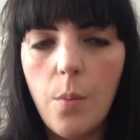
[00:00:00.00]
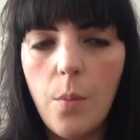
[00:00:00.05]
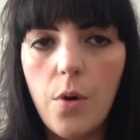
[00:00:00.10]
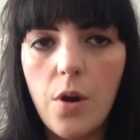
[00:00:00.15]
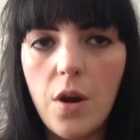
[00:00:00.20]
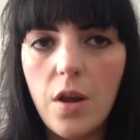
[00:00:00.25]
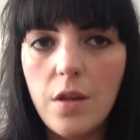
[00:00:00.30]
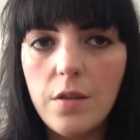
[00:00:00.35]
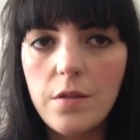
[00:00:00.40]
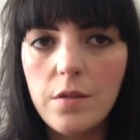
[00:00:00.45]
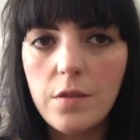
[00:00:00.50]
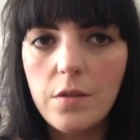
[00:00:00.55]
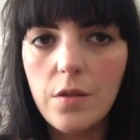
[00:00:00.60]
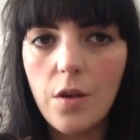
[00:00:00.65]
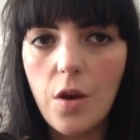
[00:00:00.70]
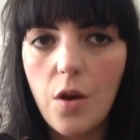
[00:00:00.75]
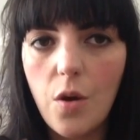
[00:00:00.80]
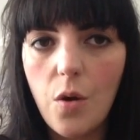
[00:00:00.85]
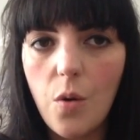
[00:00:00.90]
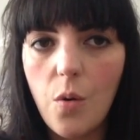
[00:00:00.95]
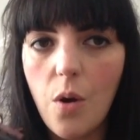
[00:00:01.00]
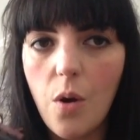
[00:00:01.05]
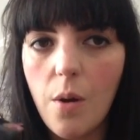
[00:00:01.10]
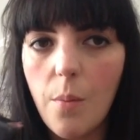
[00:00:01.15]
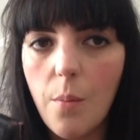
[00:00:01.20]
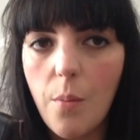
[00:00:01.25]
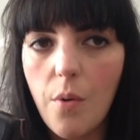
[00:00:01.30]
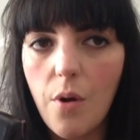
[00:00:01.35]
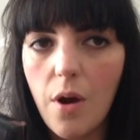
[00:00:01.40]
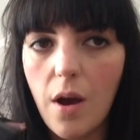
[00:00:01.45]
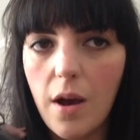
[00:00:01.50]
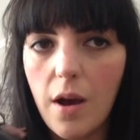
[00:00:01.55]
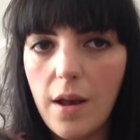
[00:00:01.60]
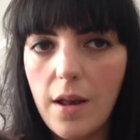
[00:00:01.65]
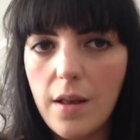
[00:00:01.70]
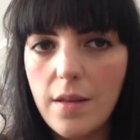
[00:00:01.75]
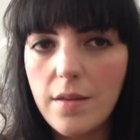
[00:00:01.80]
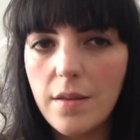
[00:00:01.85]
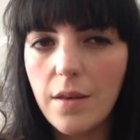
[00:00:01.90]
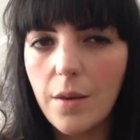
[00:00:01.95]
but it is so bright.